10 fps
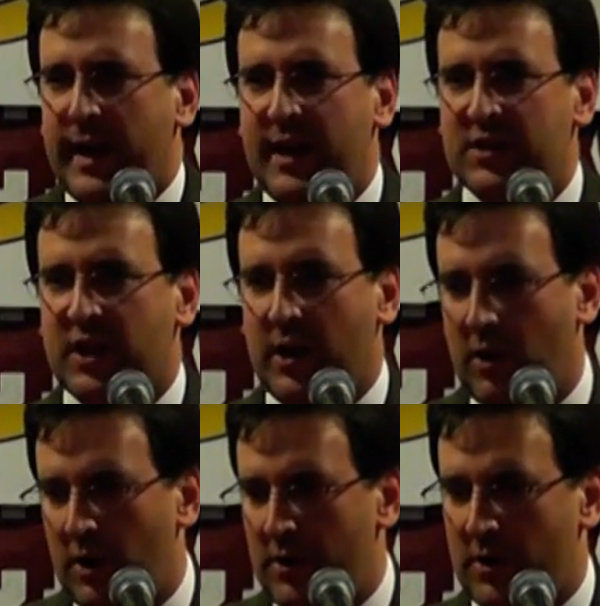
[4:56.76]
it is getting
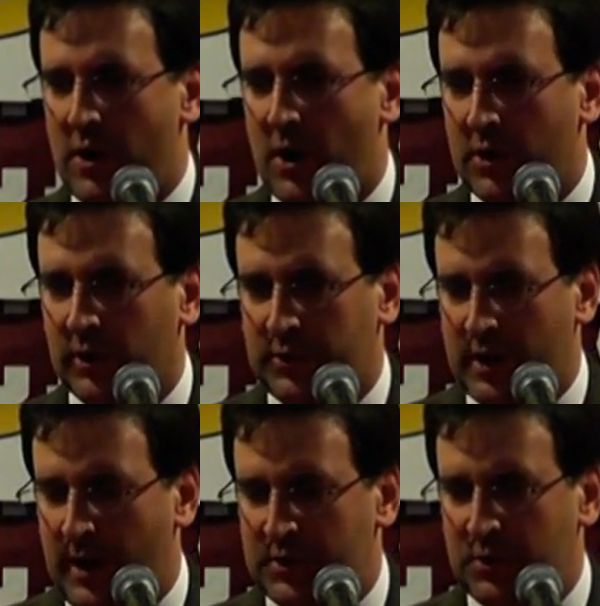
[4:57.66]
harder and
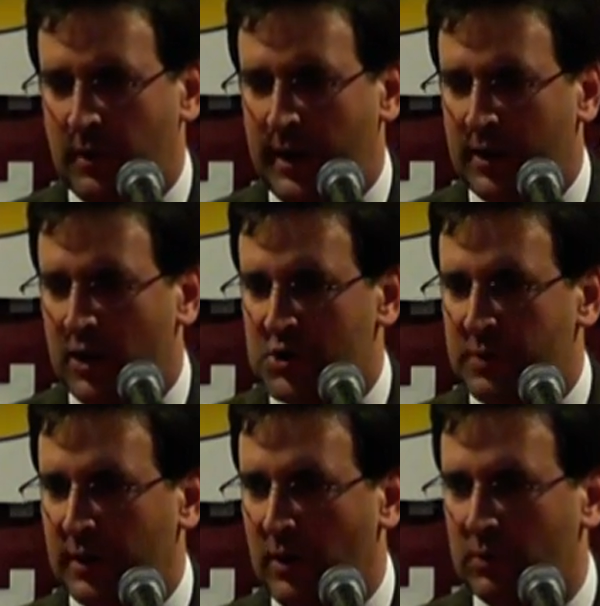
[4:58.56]
harder to
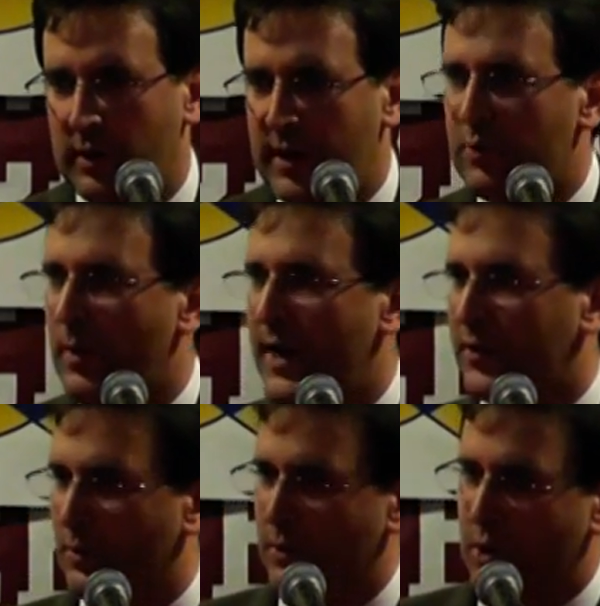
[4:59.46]
incarcerate locally. And you're
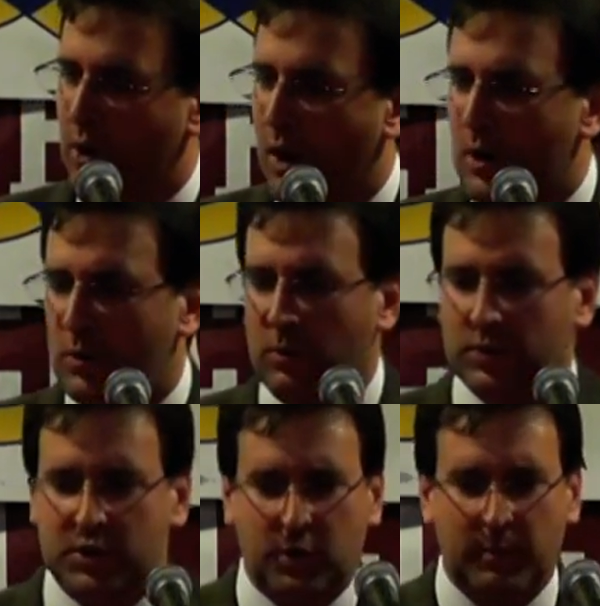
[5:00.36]
right, there are
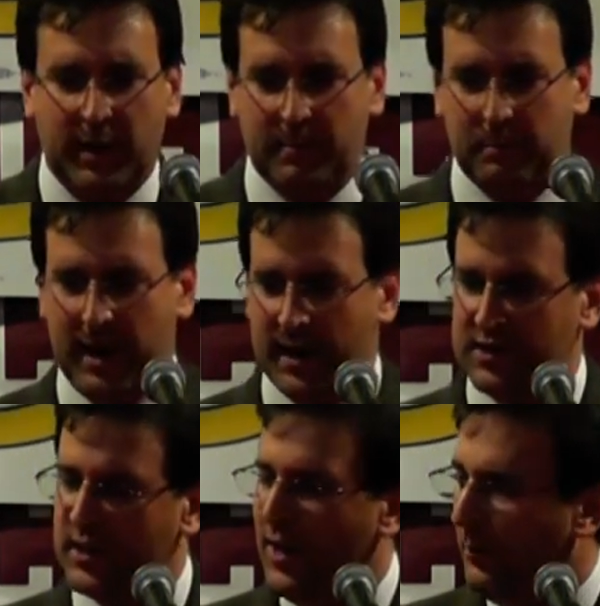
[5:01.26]
only so many
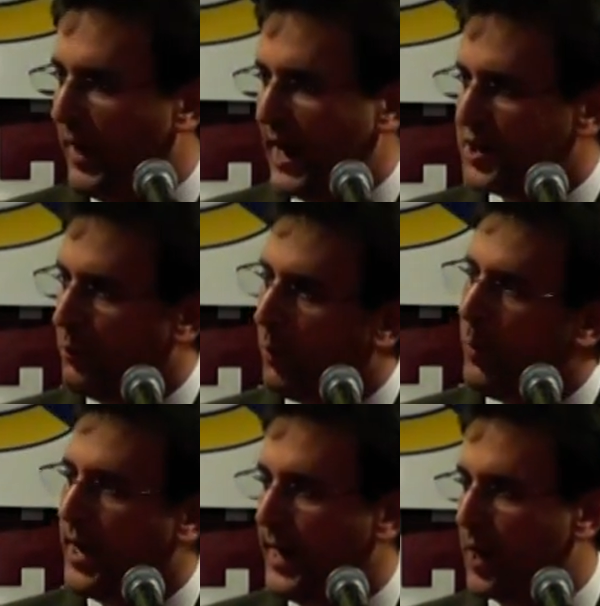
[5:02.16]
beds. But actually, we're
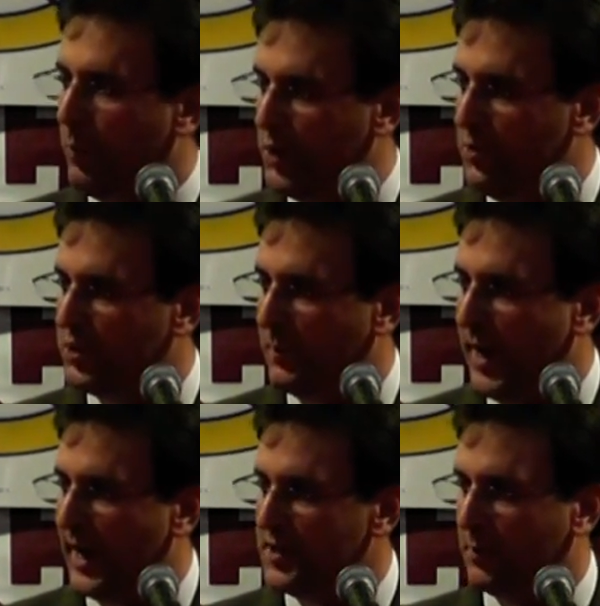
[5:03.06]
running at a reduced
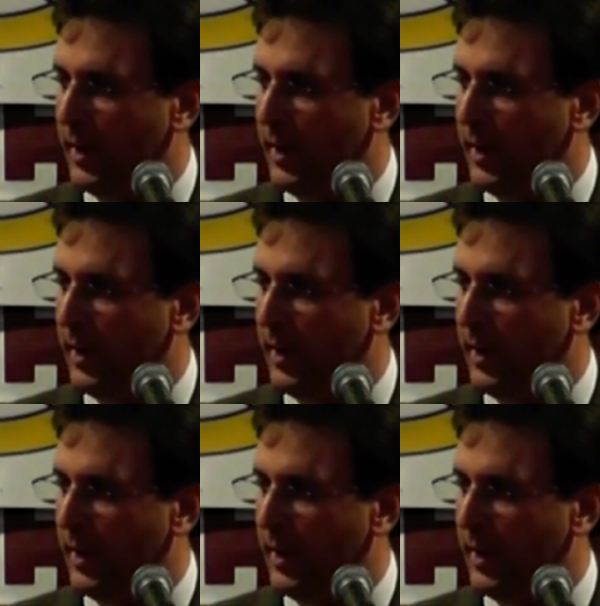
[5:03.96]
capacity